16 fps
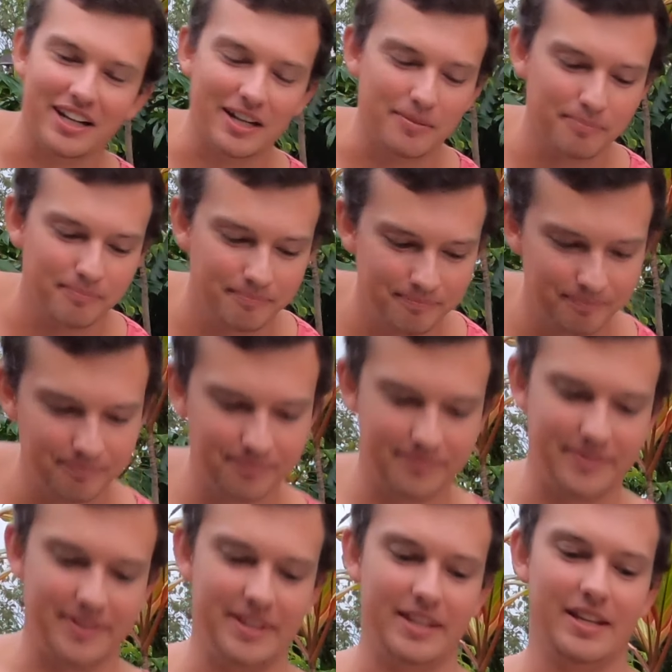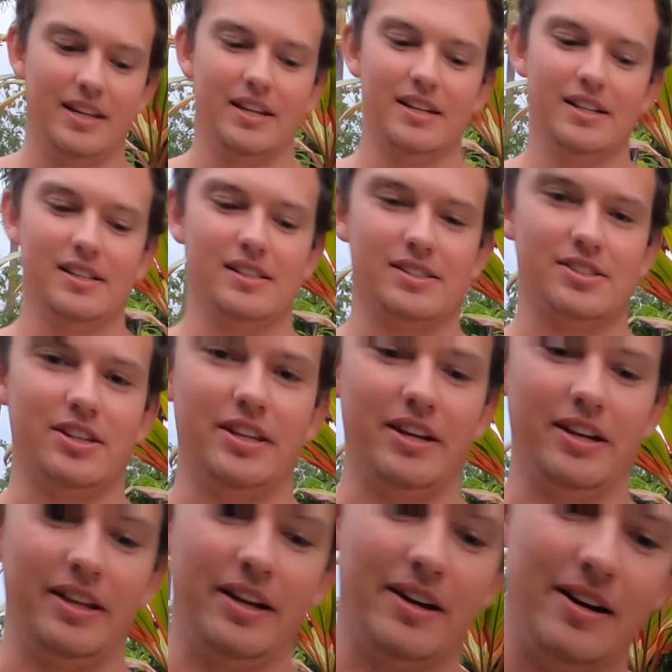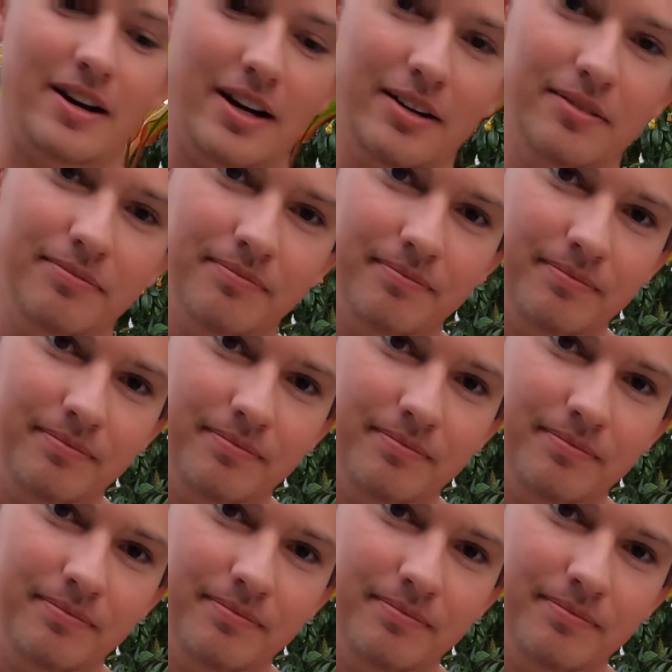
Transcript: in. So there they are.